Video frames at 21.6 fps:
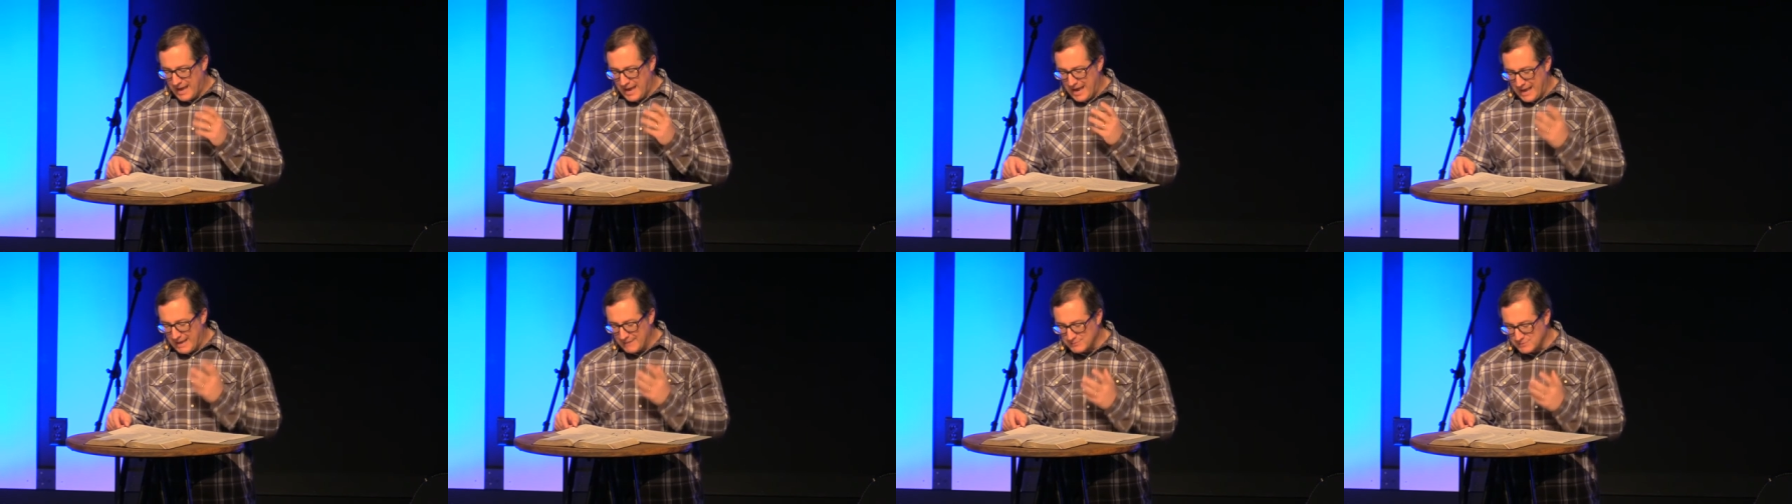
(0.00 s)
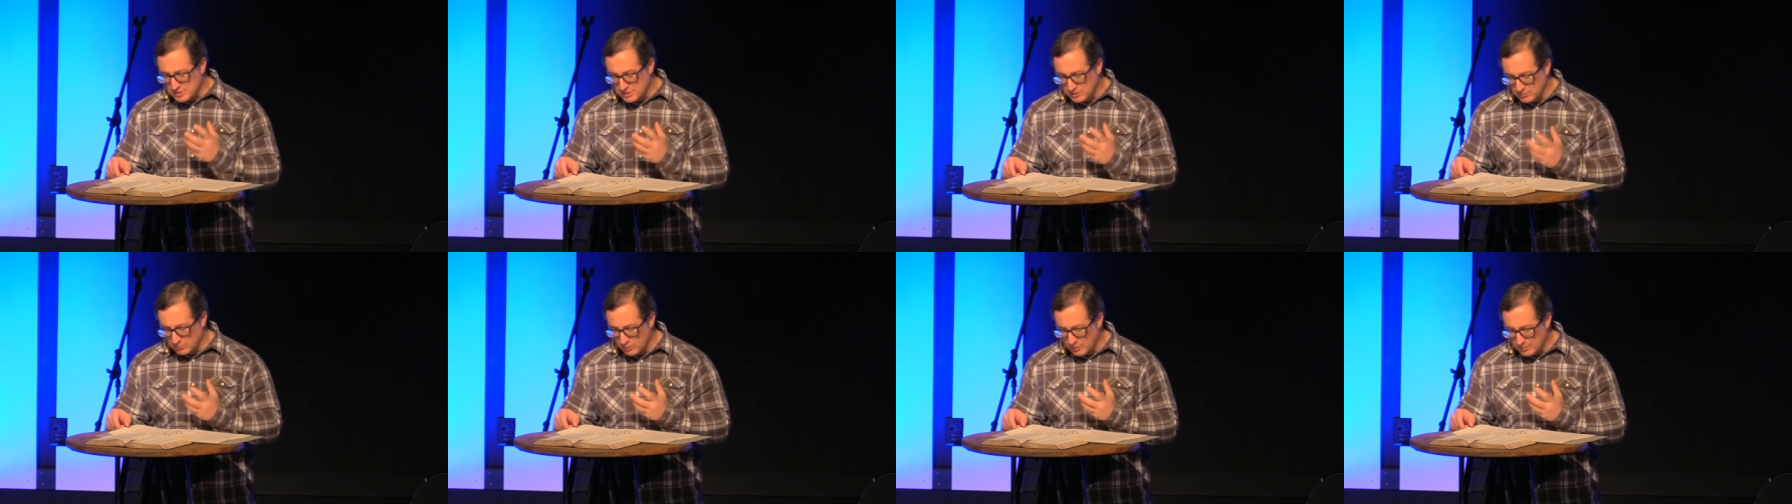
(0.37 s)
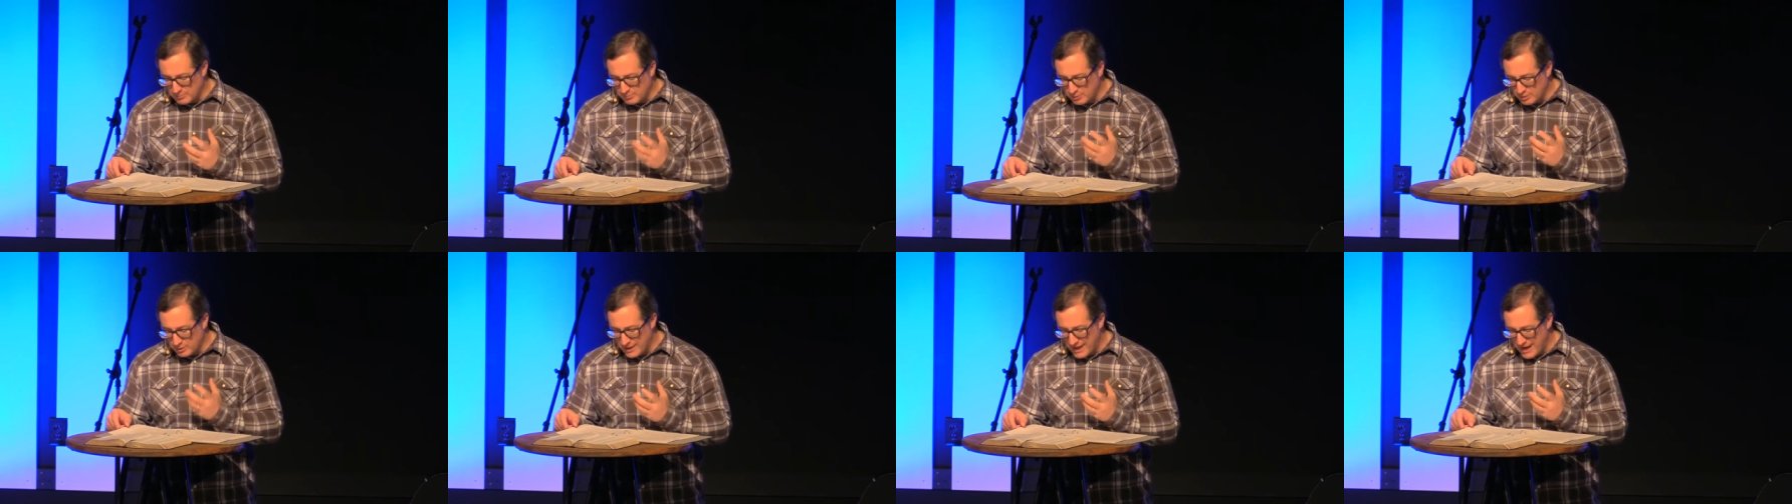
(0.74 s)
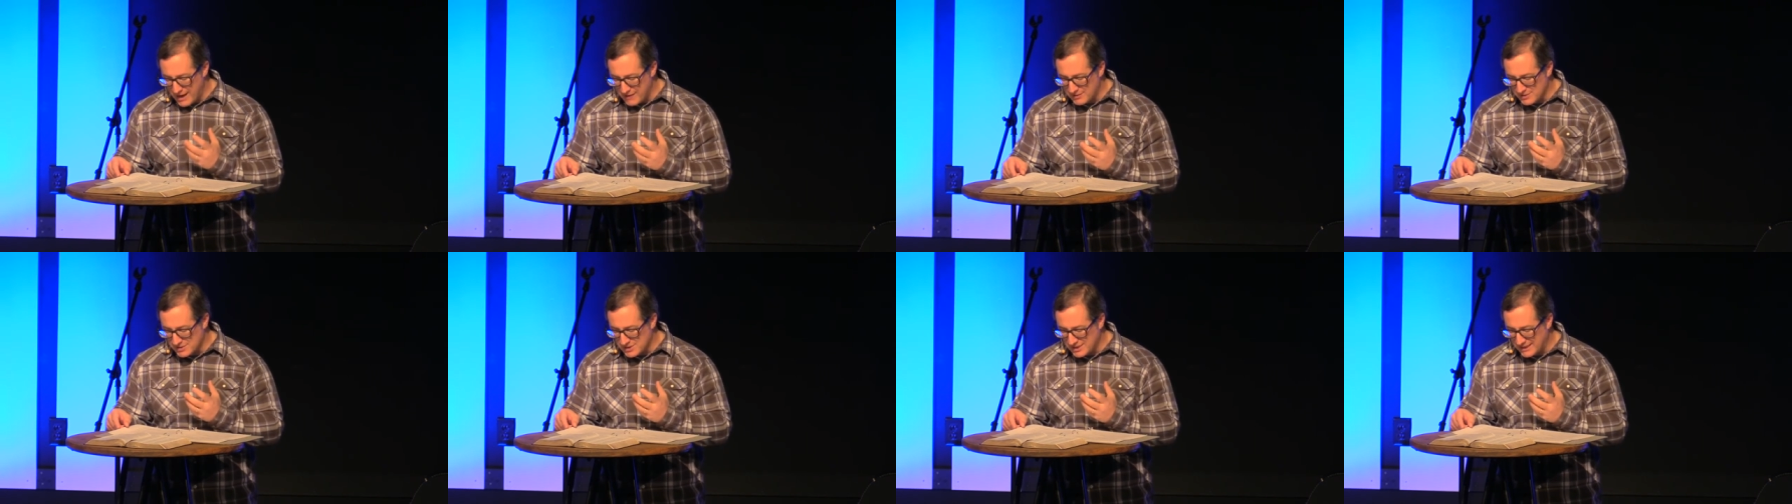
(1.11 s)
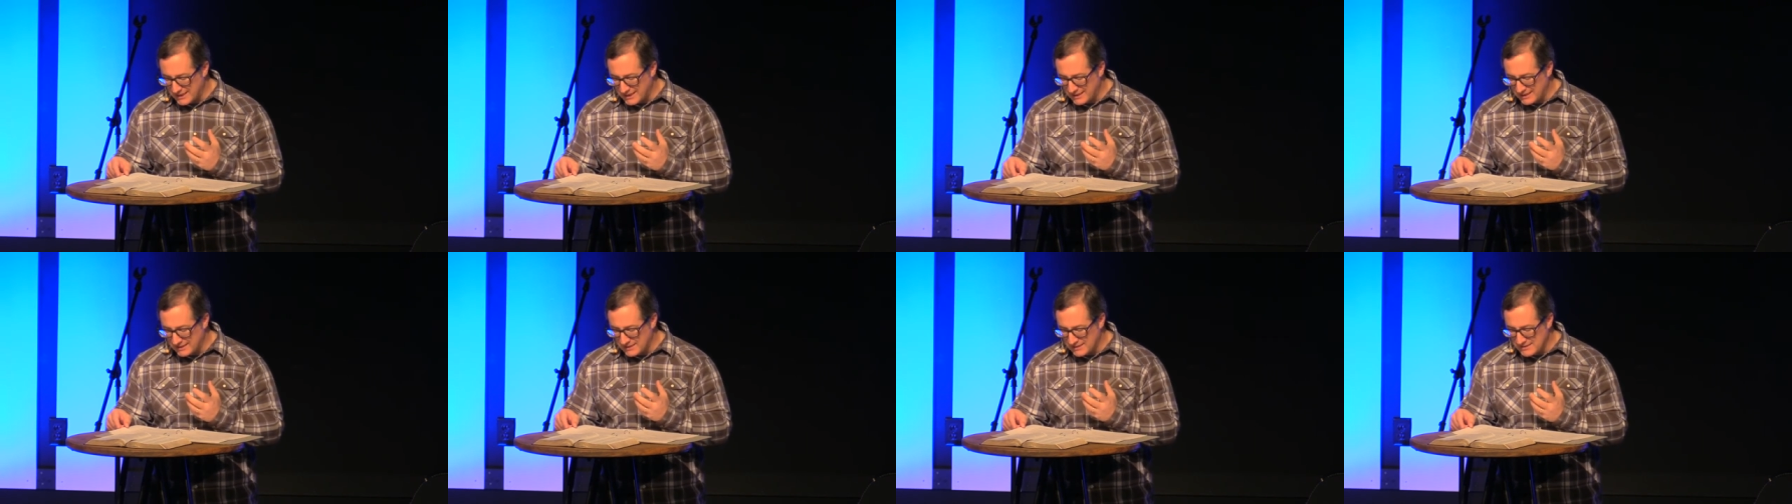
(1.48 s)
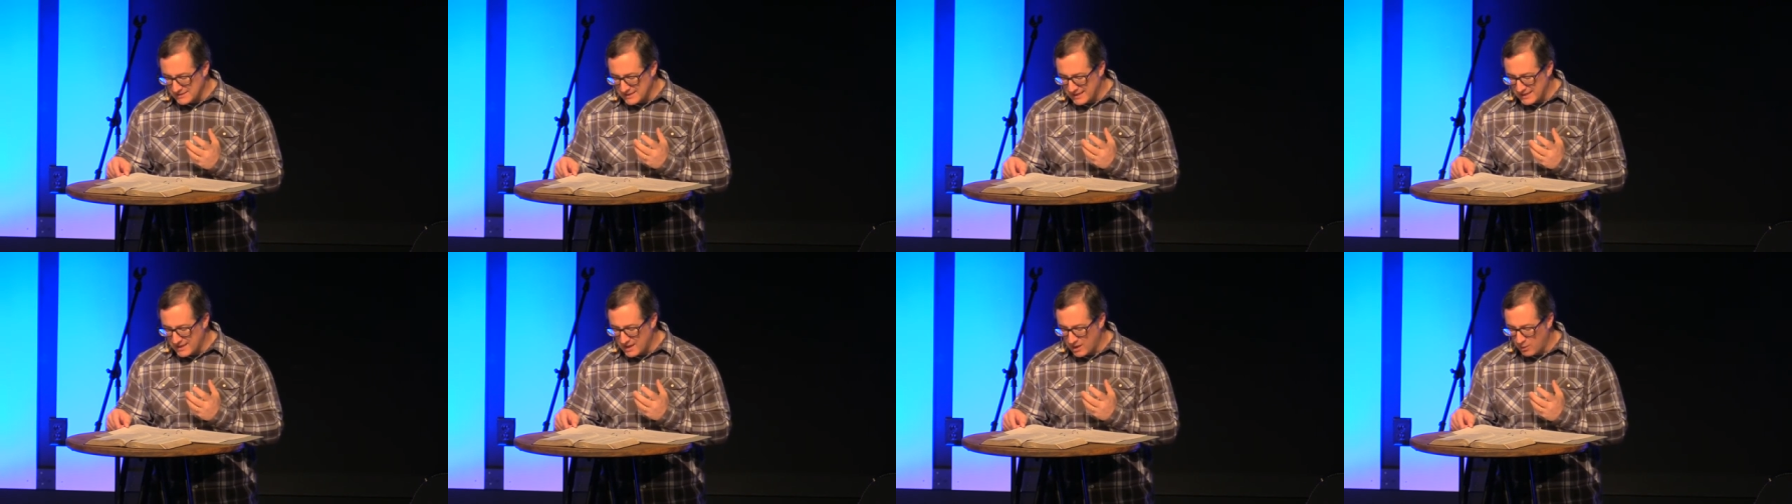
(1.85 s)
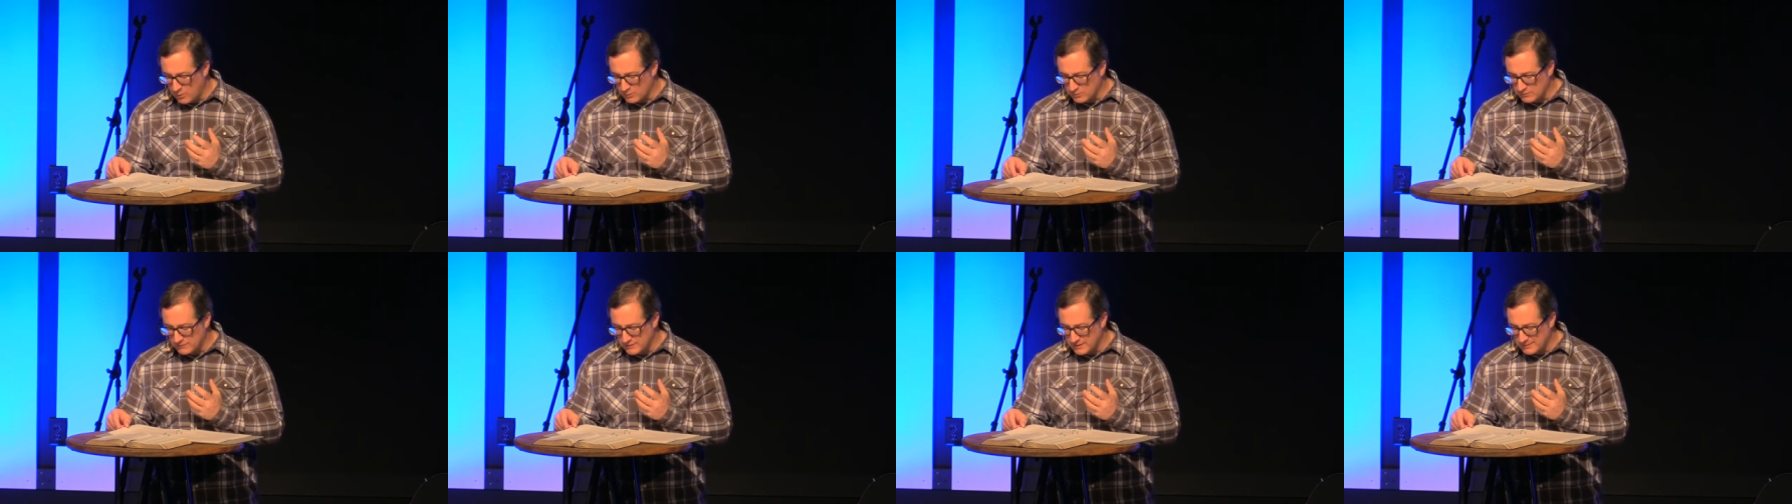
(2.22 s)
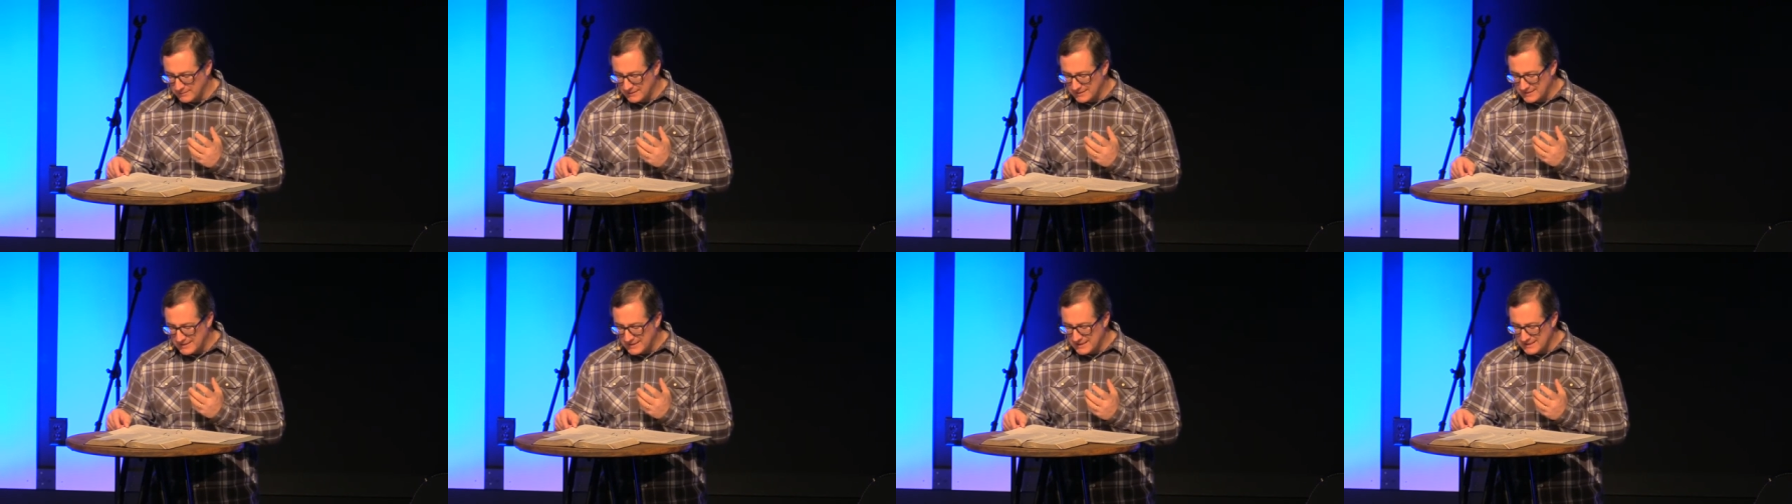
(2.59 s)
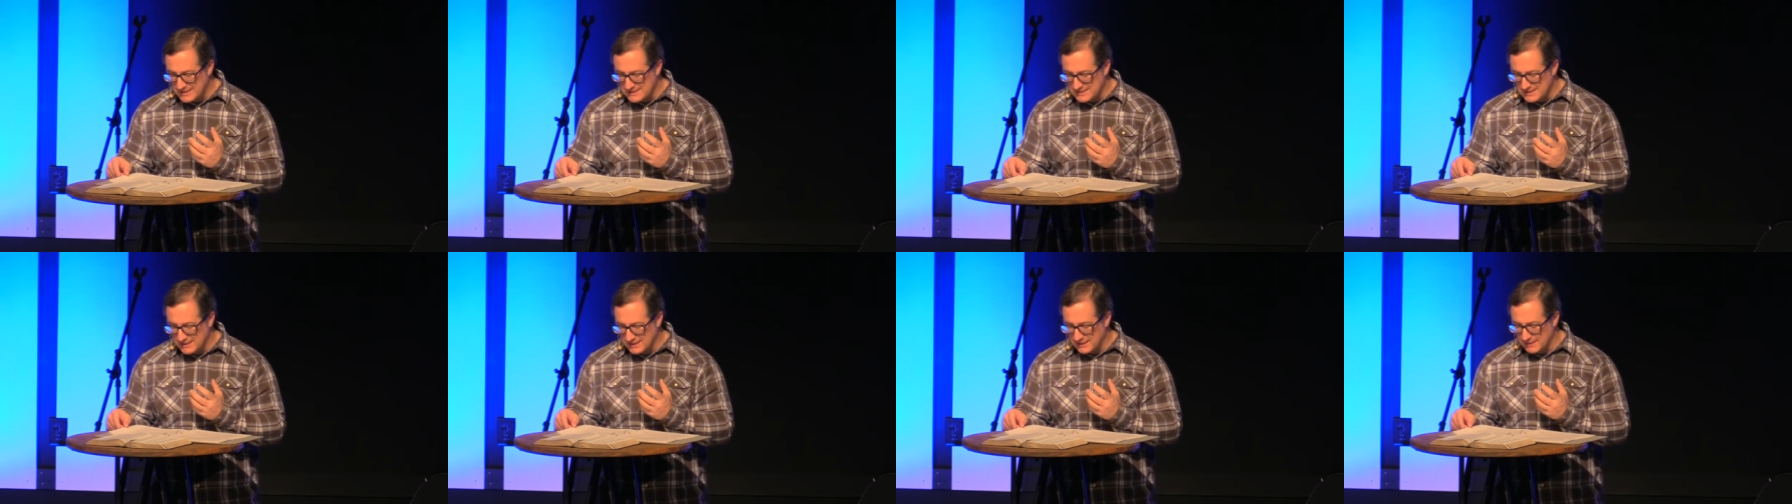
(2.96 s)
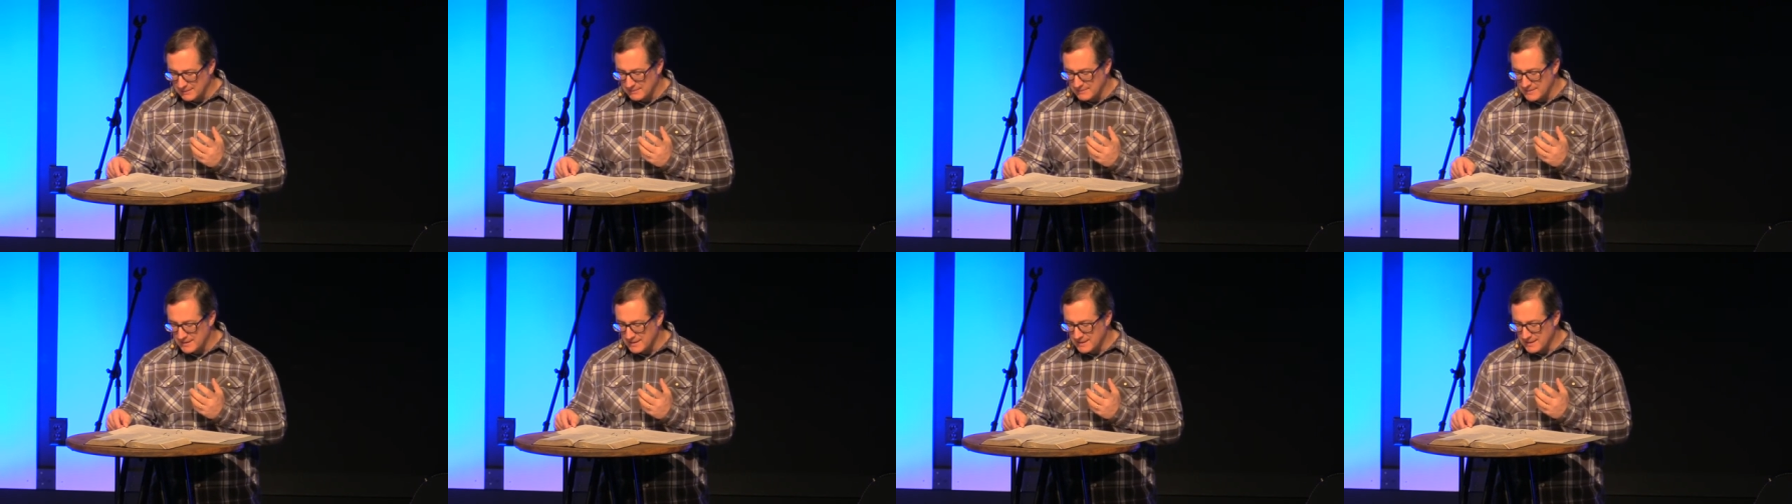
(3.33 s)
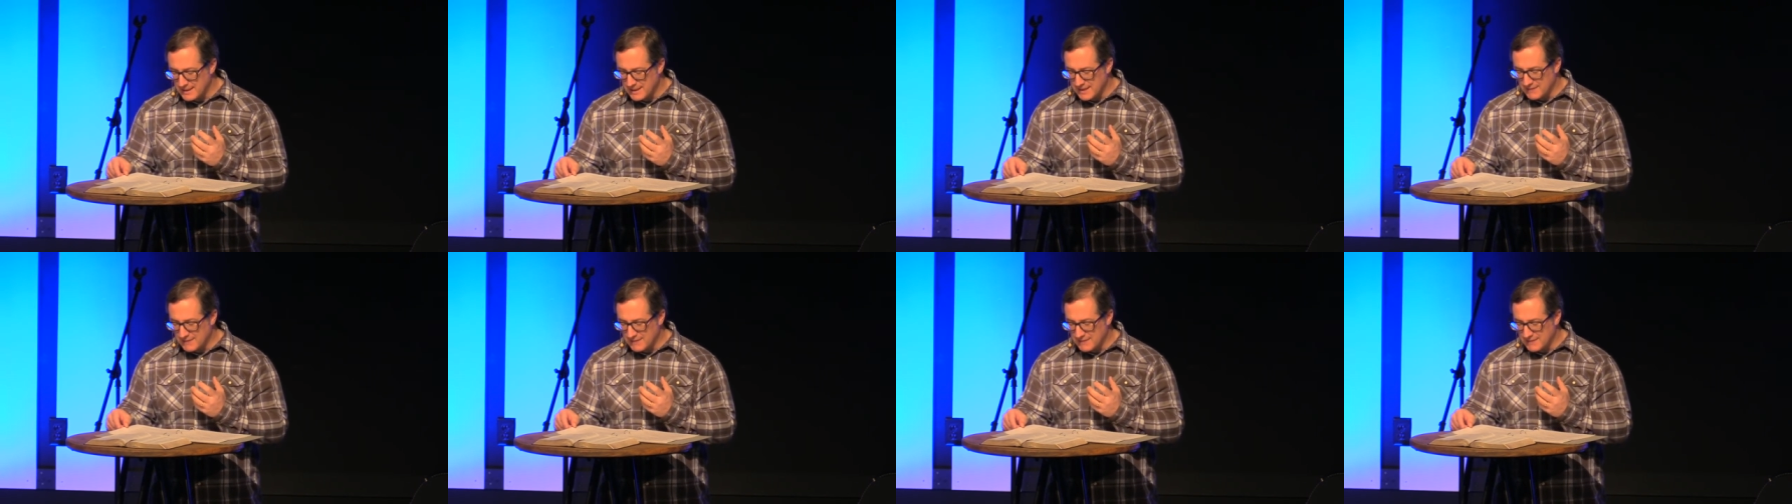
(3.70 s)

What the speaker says: Absalom would put out his hand and take hold of him and kiss him.